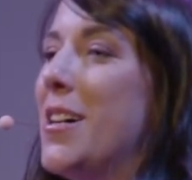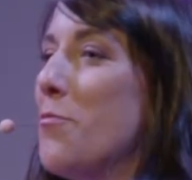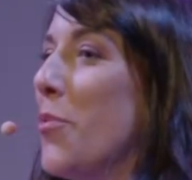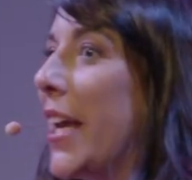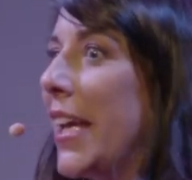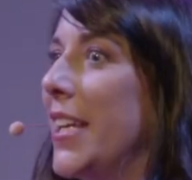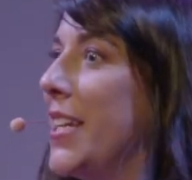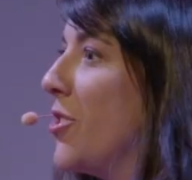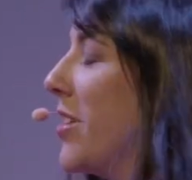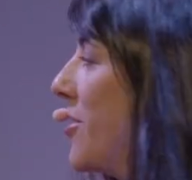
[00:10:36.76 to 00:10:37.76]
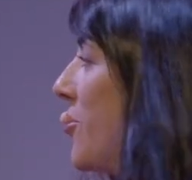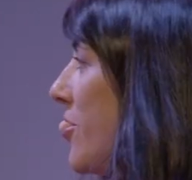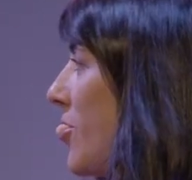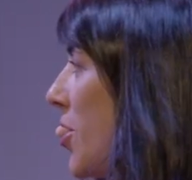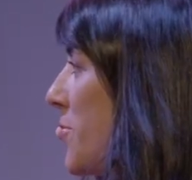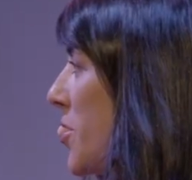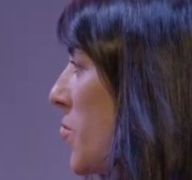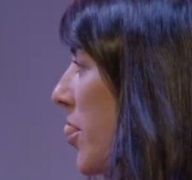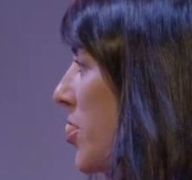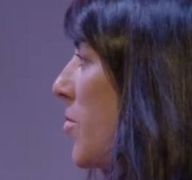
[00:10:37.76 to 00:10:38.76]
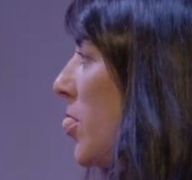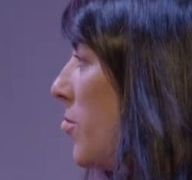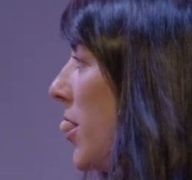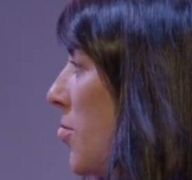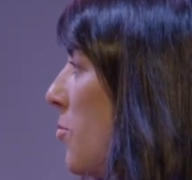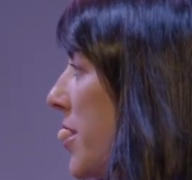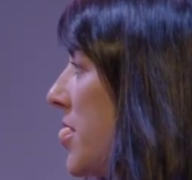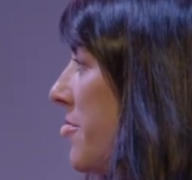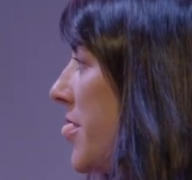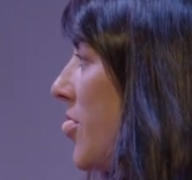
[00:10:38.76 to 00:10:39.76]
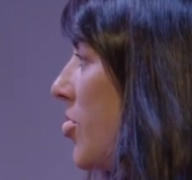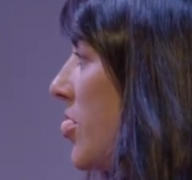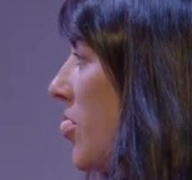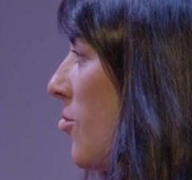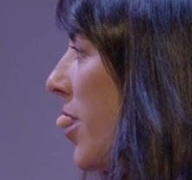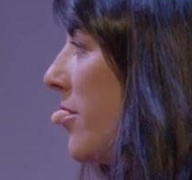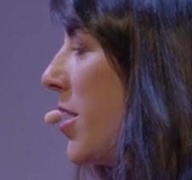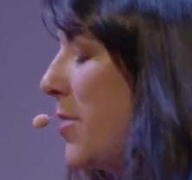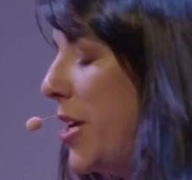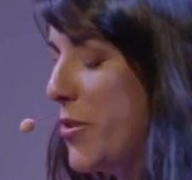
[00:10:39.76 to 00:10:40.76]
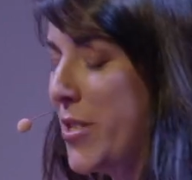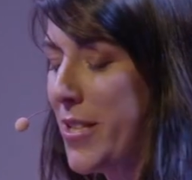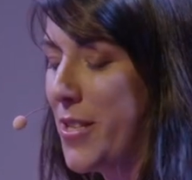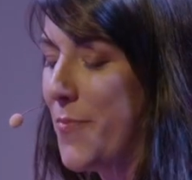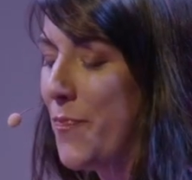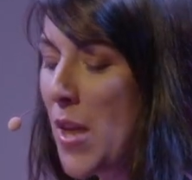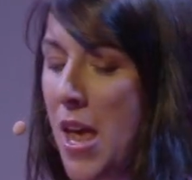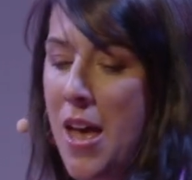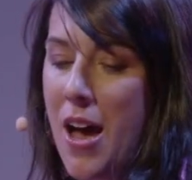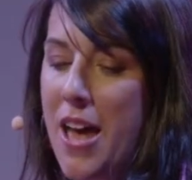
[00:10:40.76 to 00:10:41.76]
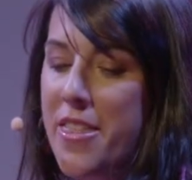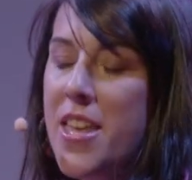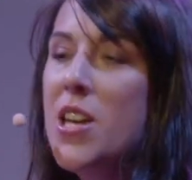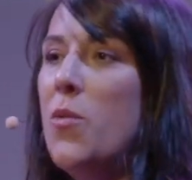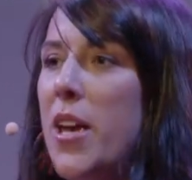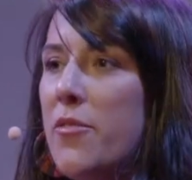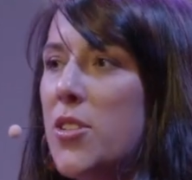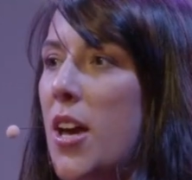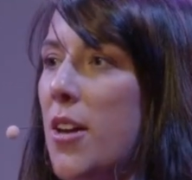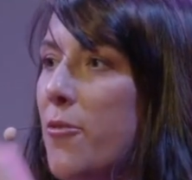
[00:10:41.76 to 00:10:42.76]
Bringing in international startups as well. It's been a really impressive addition to the Rotterdam ecosystem. I think we have time